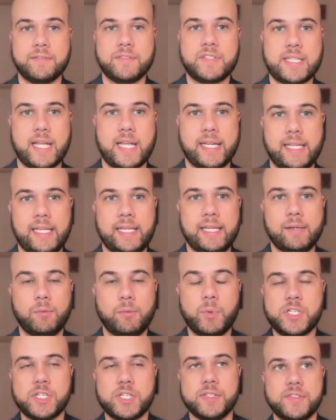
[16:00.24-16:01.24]
study,
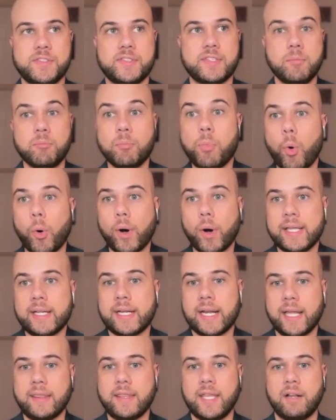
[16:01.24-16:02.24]
which is
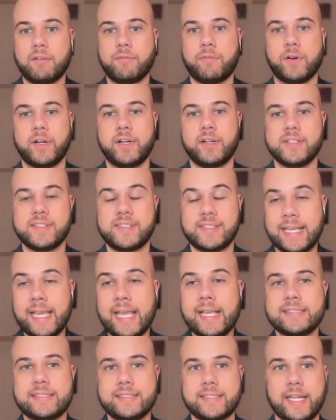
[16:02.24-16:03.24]
important, I think, for
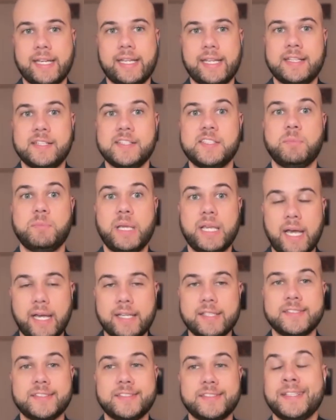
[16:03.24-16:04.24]
singing studies
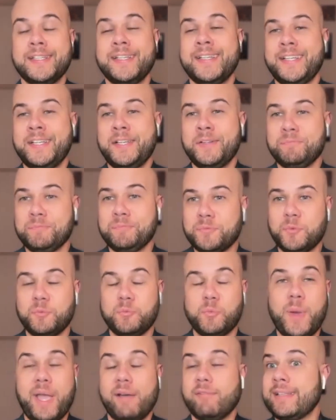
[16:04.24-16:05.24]
because
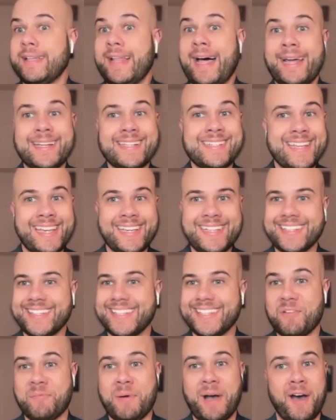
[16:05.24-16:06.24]
we have a lot of
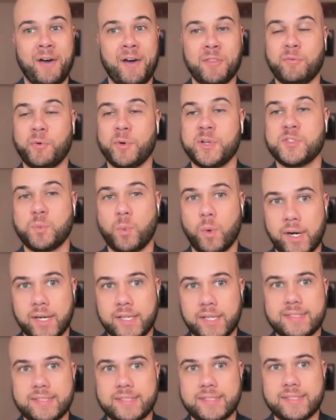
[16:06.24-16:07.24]
data about how the voice
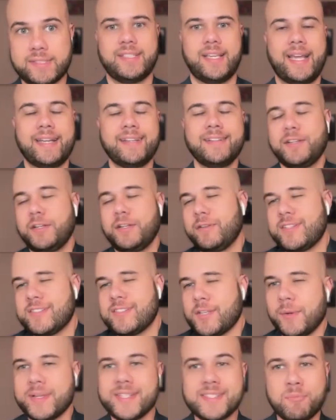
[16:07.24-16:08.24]
works. And
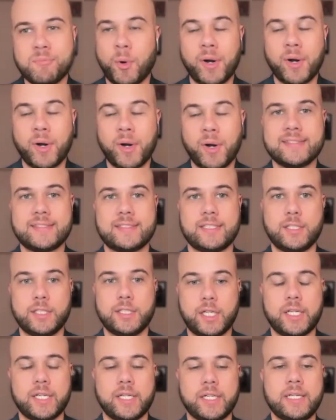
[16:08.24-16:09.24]
there's always more things to
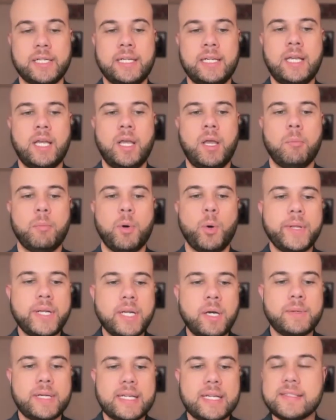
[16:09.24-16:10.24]
learn, but we
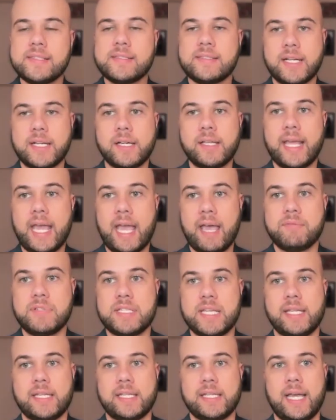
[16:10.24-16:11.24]
don't necessarily have
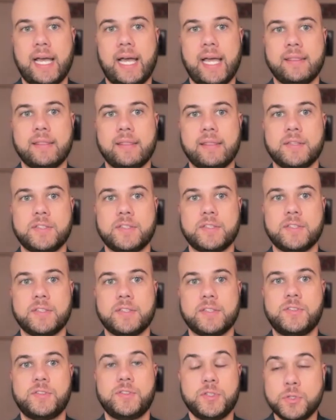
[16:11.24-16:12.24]
data on the
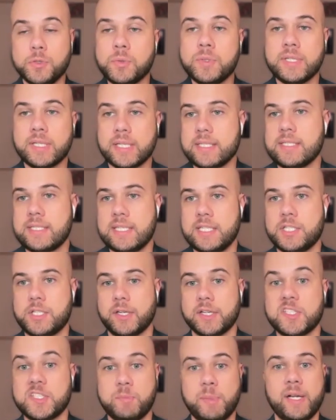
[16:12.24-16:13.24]
student and
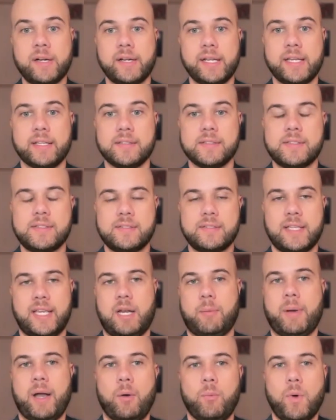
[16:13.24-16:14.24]
teacher experience
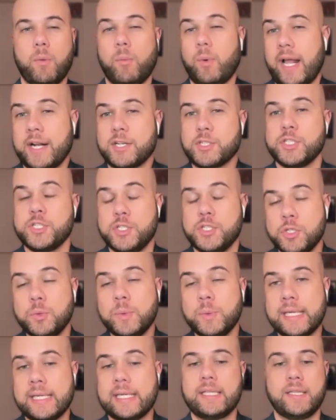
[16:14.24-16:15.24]
and about what we're actually
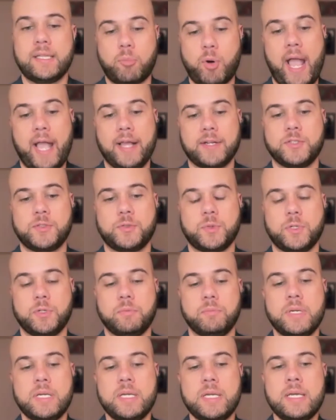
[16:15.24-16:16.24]
doing in the practice
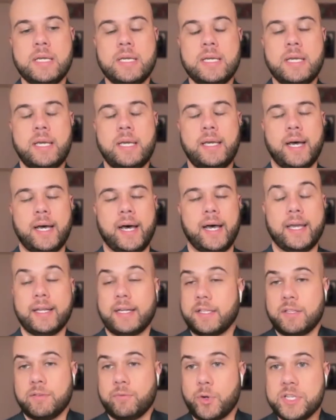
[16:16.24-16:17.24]
room and
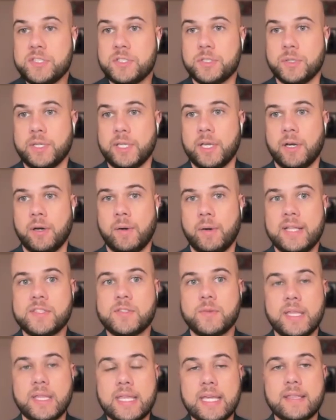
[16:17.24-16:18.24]
in the voice studio. And
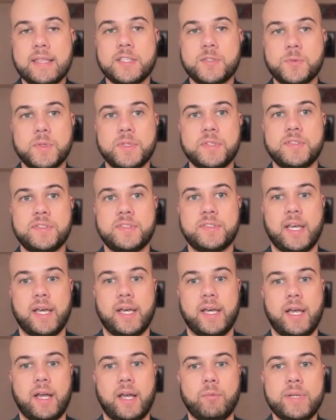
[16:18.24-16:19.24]
so I think this was
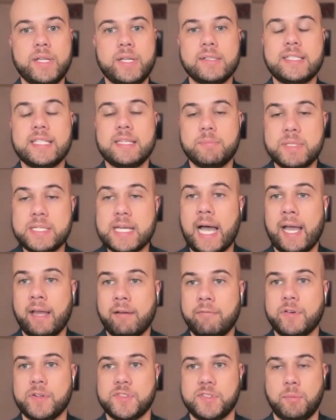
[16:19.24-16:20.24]
a real deep
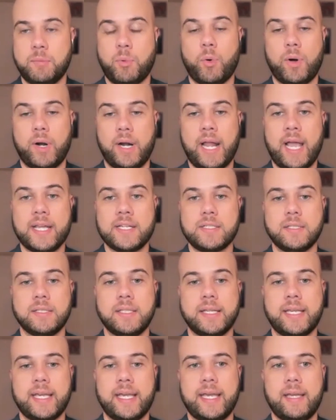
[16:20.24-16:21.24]
dive for Zipporah and I to
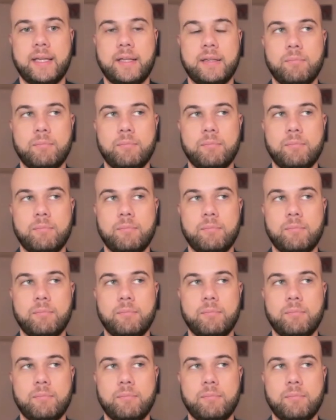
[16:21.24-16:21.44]
look at,